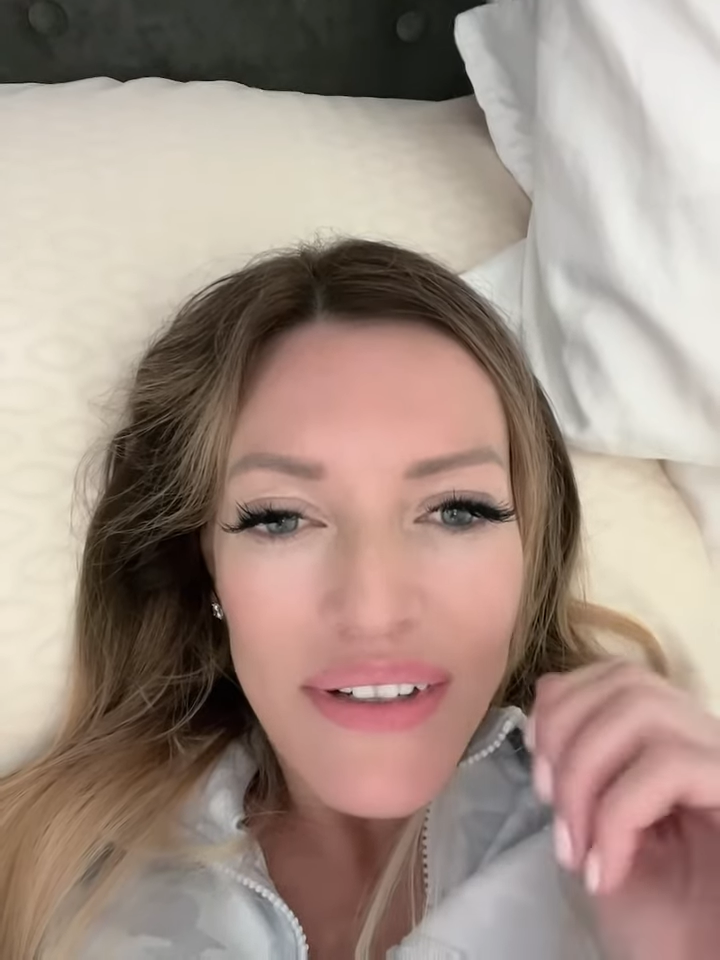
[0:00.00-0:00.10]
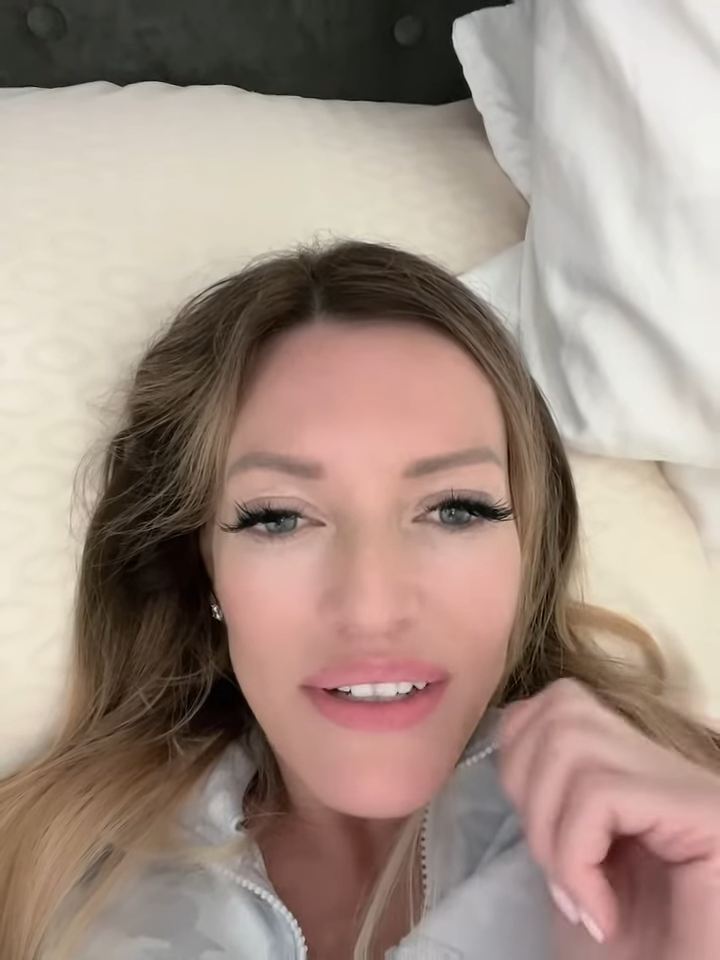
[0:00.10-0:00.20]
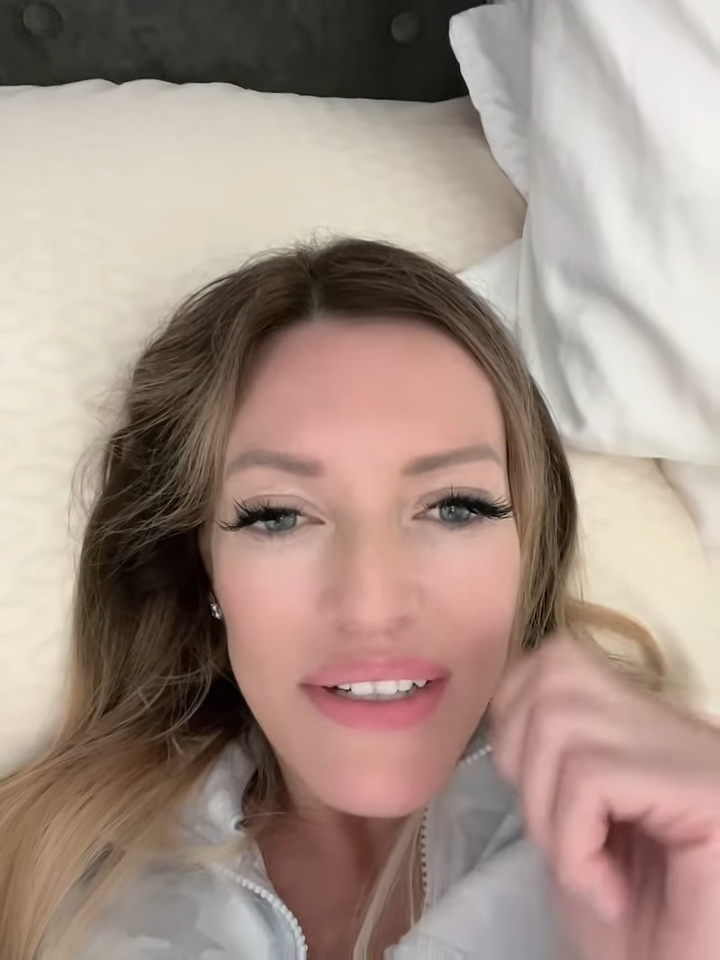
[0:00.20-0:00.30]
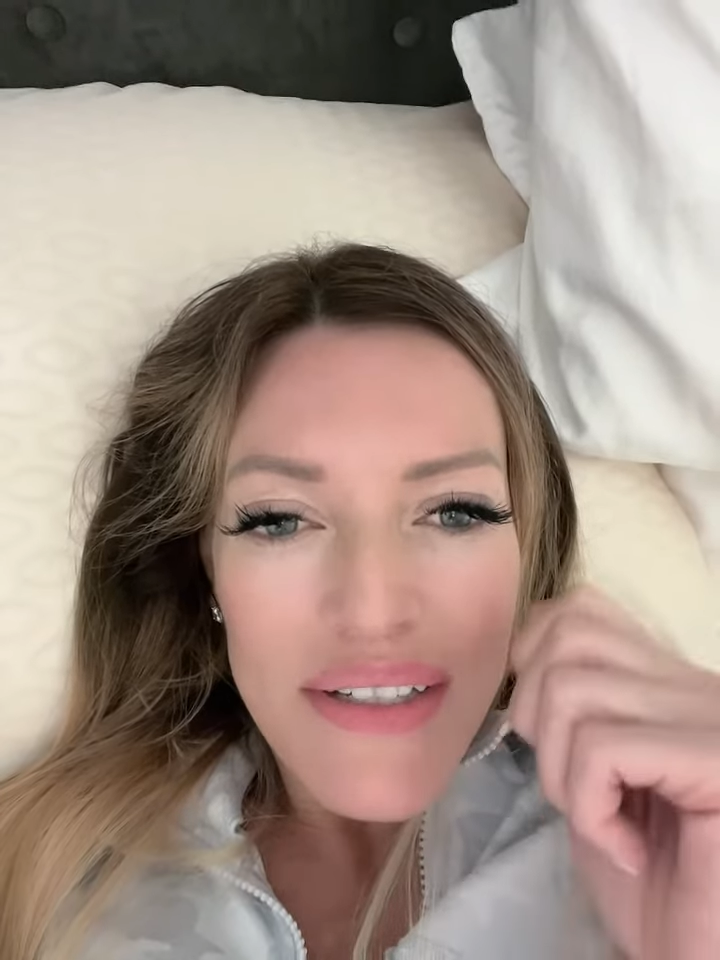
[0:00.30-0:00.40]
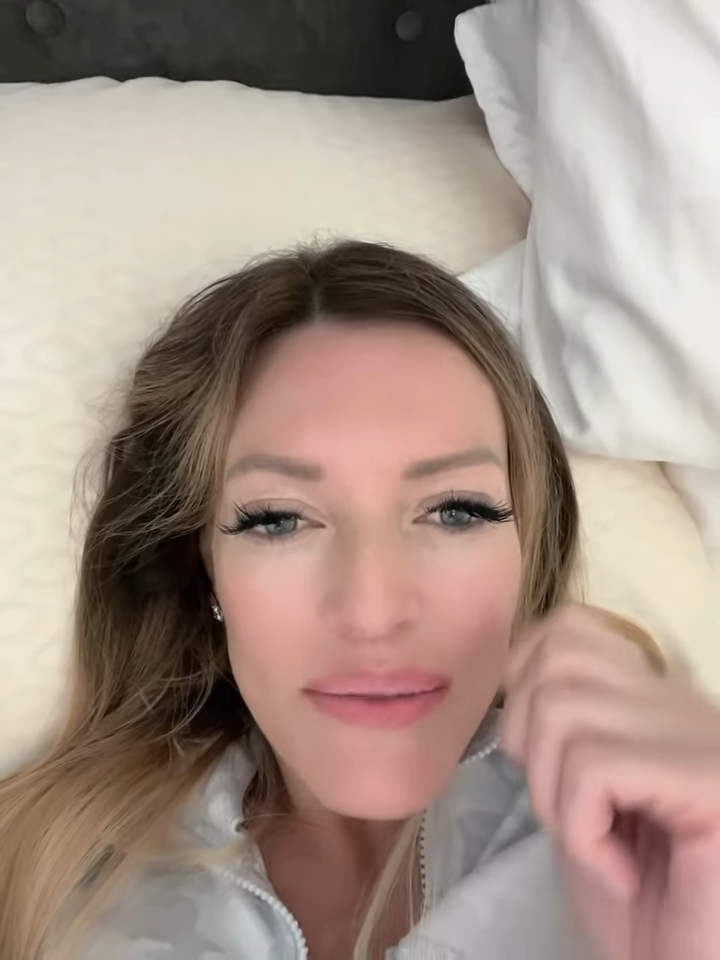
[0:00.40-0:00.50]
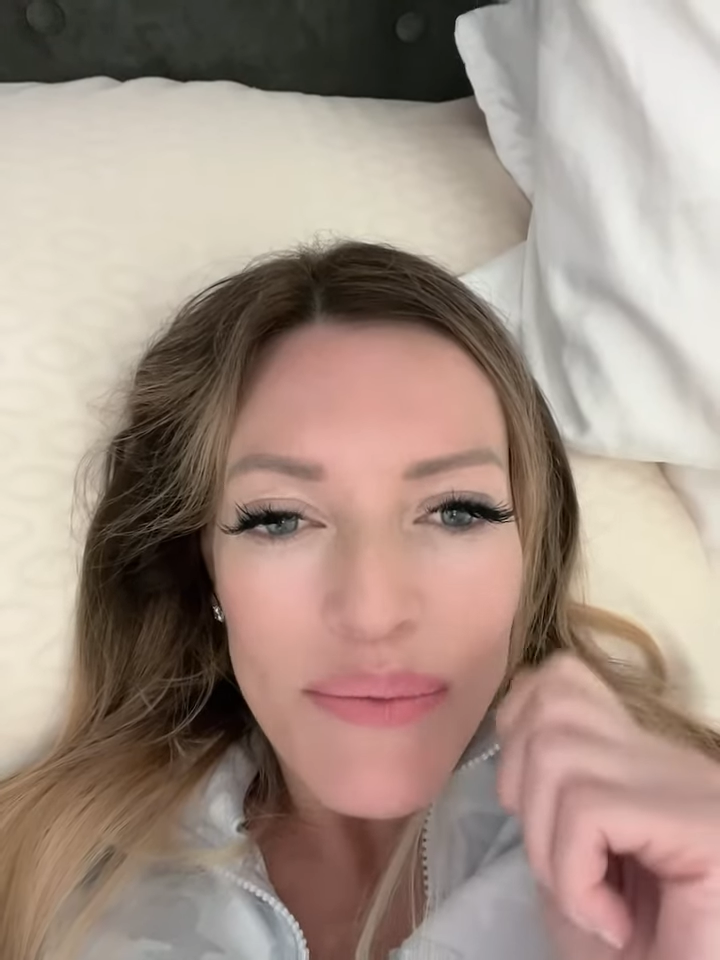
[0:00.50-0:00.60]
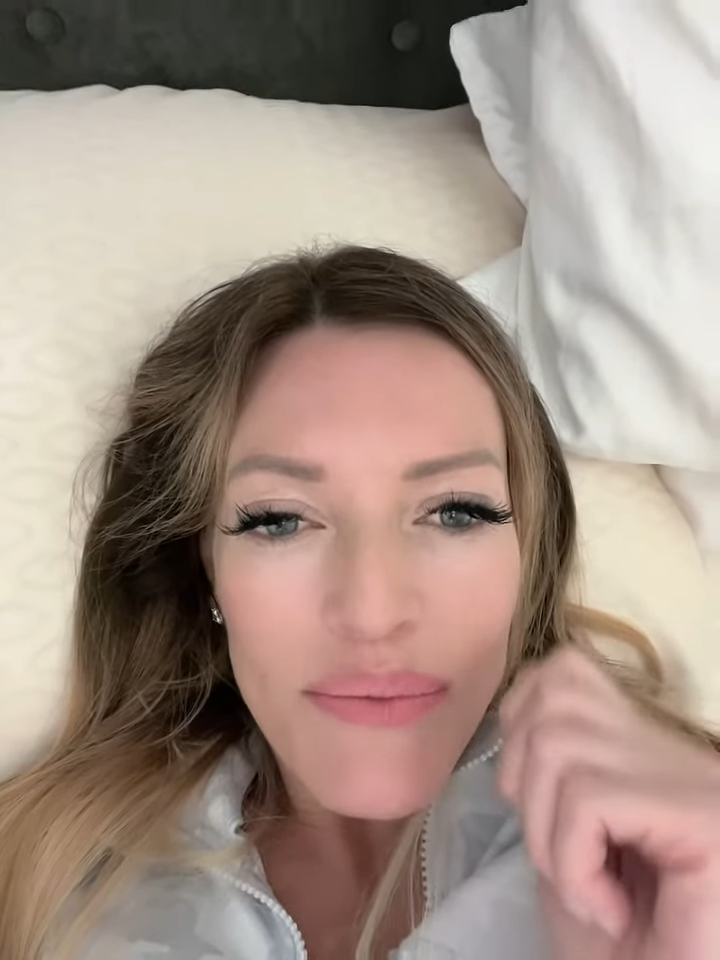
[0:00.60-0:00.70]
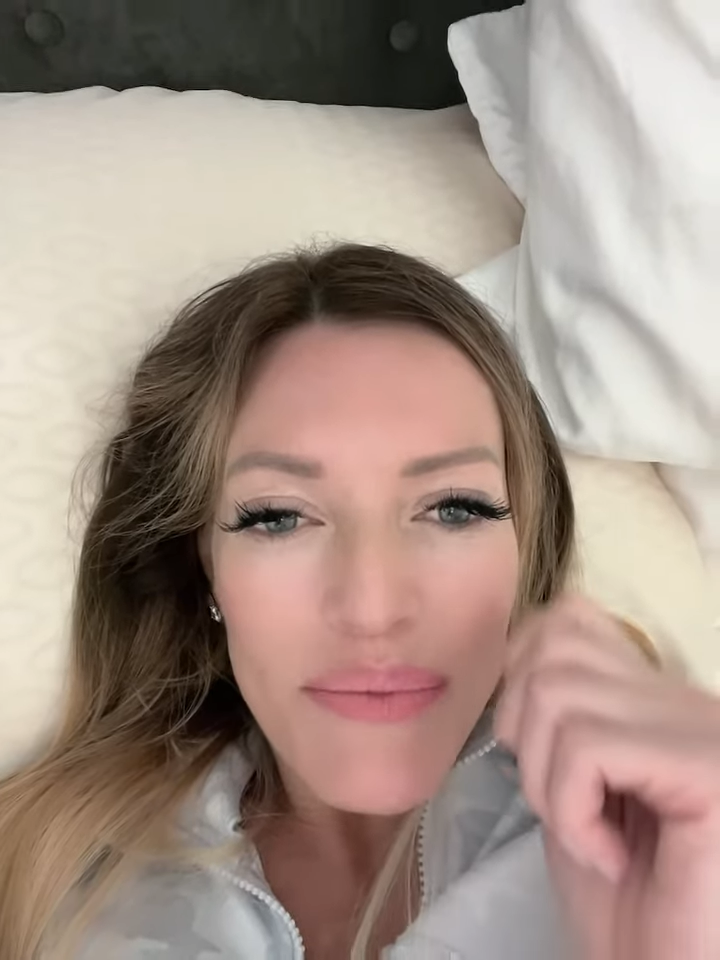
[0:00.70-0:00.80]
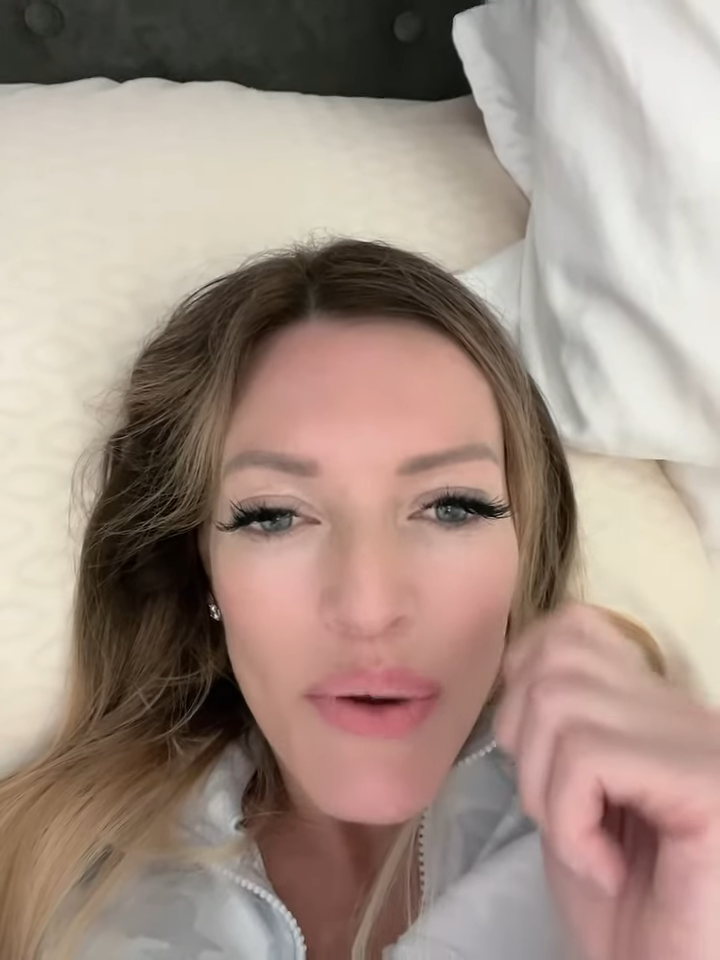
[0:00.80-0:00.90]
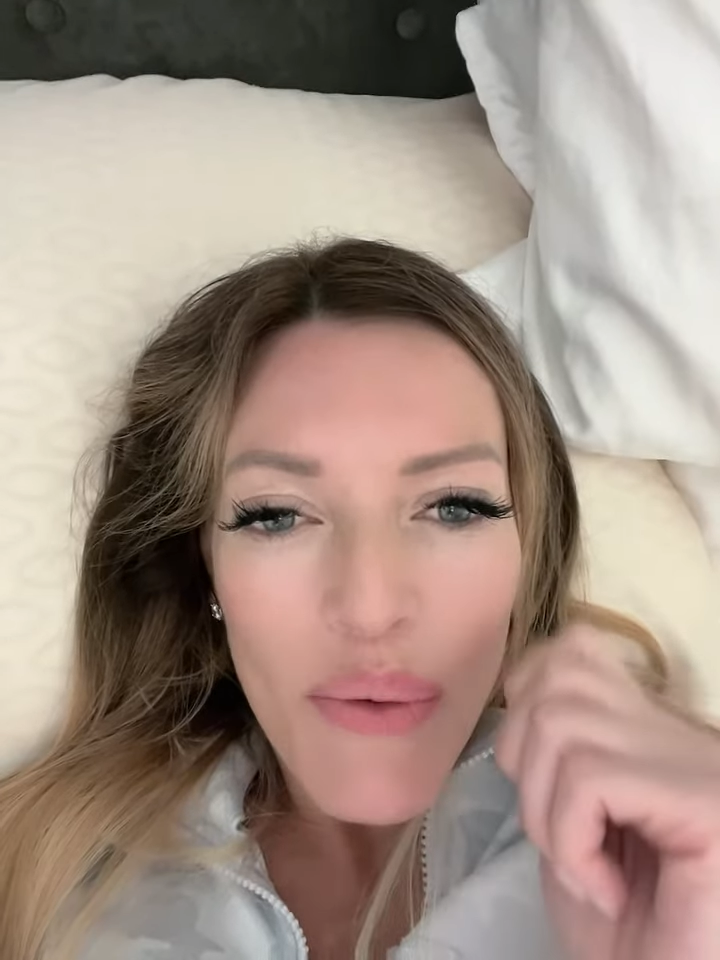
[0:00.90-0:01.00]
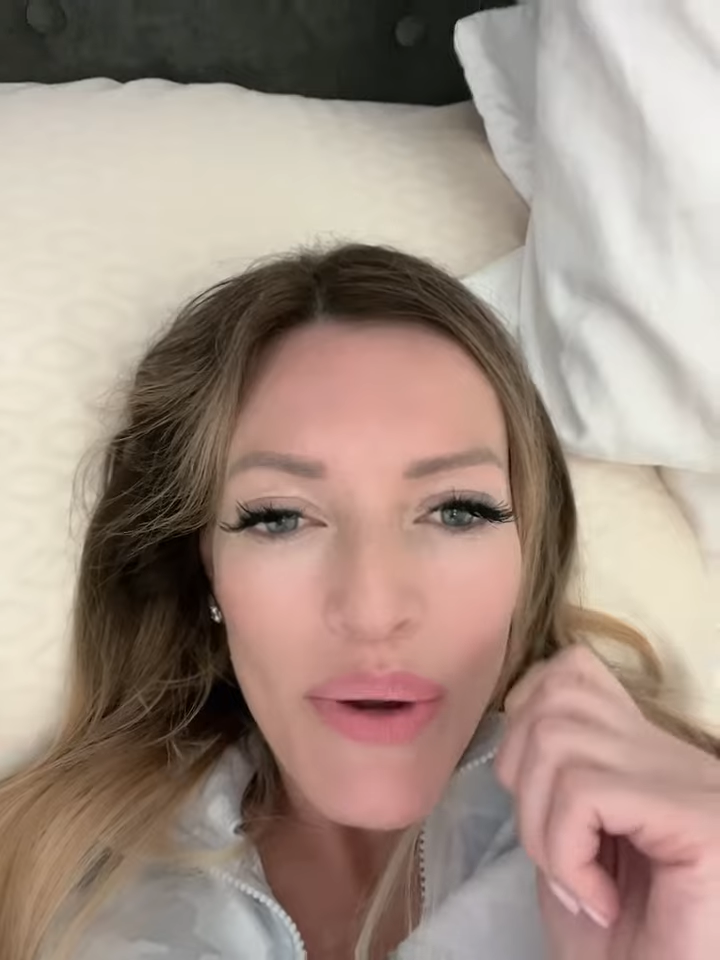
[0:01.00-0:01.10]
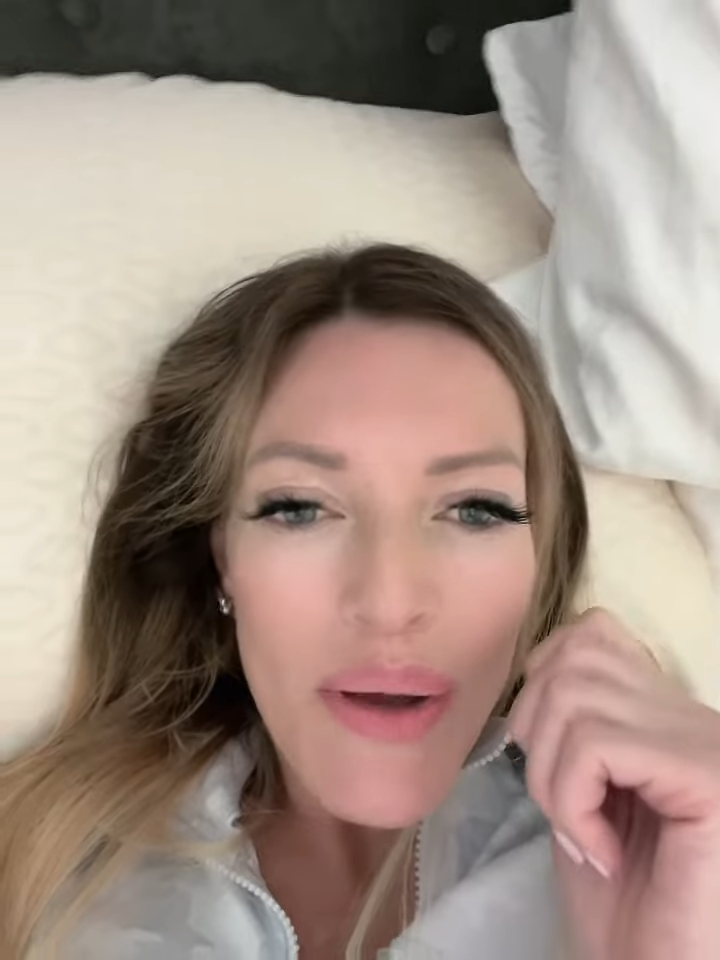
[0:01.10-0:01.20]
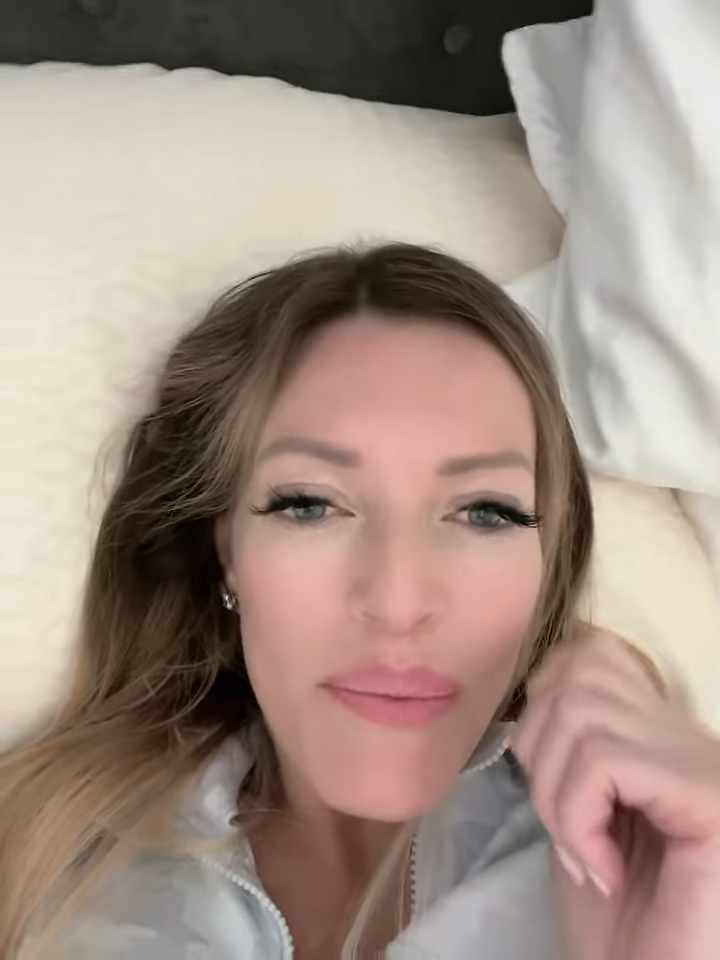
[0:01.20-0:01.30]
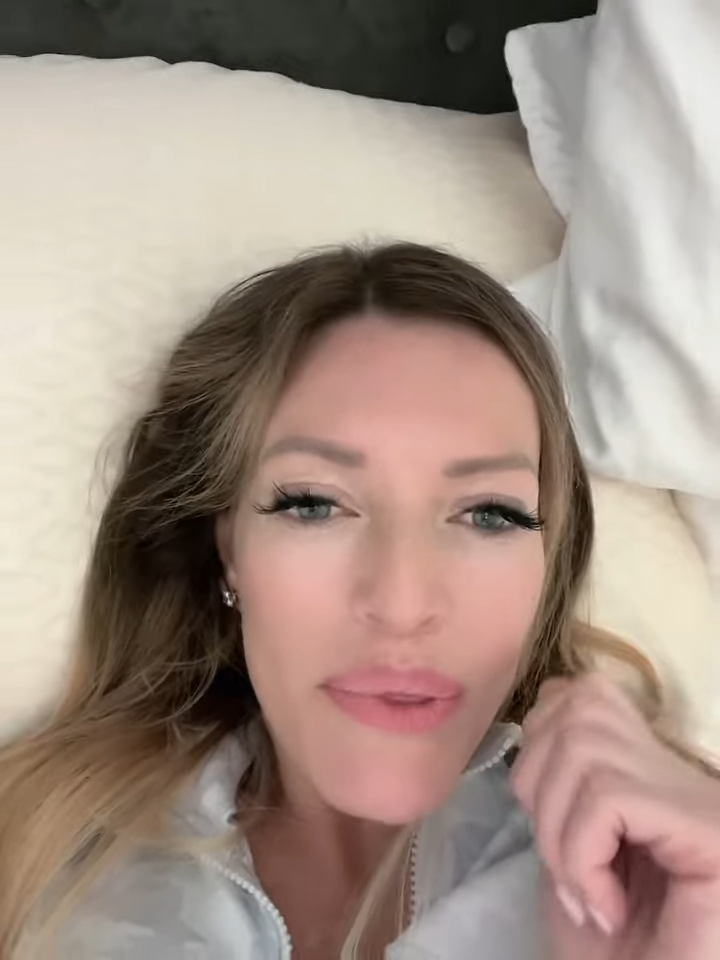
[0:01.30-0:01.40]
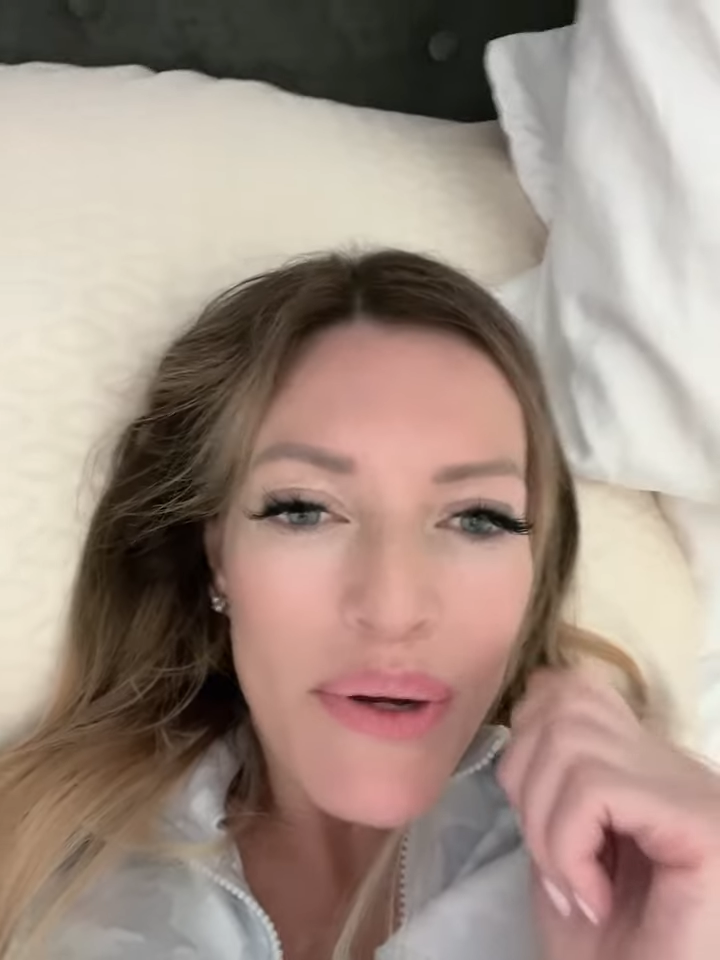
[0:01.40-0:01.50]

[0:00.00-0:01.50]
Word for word: He's going up